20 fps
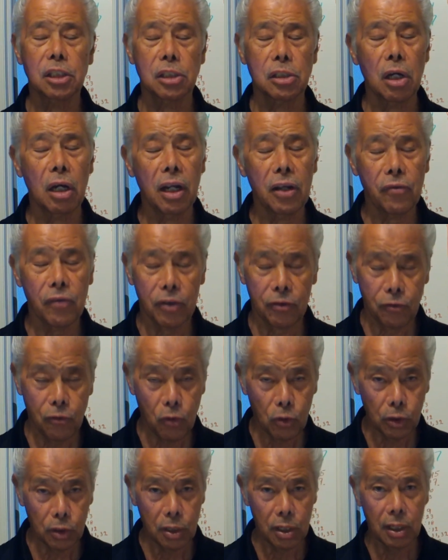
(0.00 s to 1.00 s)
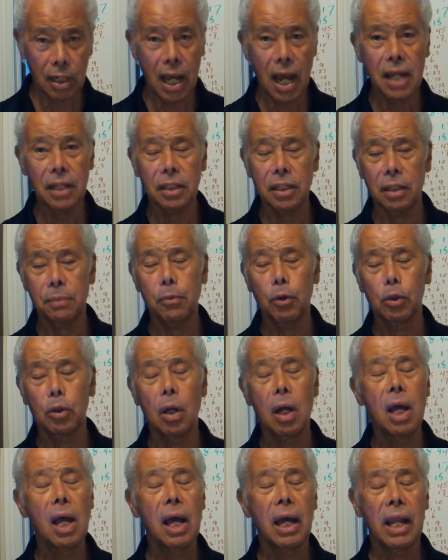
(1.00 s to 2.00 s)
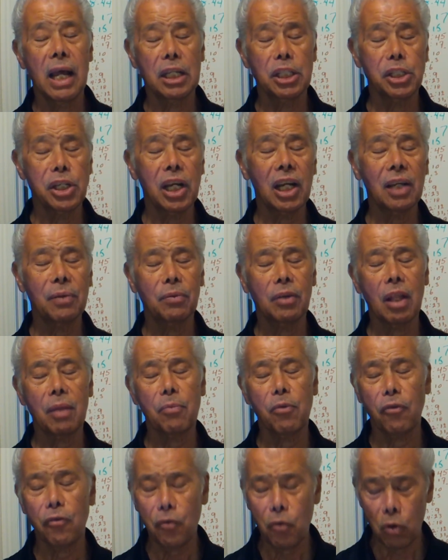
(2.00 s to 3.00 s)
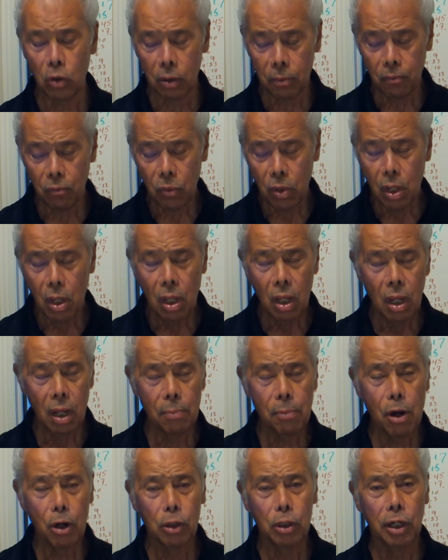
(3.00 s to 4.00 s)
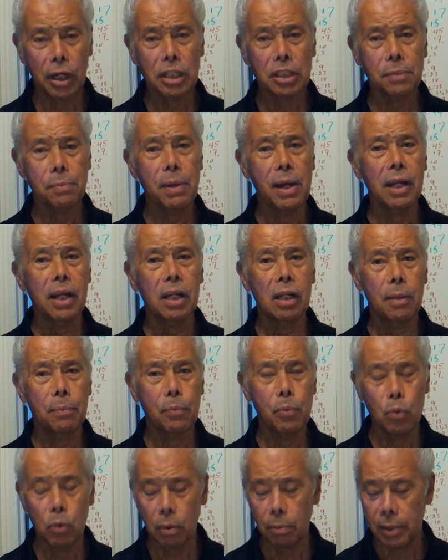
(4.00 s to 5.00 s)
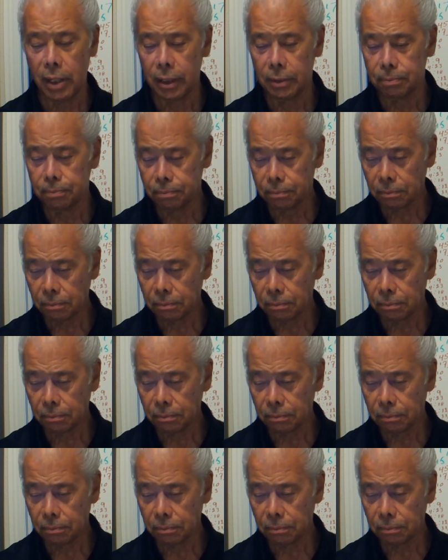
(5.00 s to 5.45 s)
starting with 14:19, and I shared that before, about the rich man and the poor man.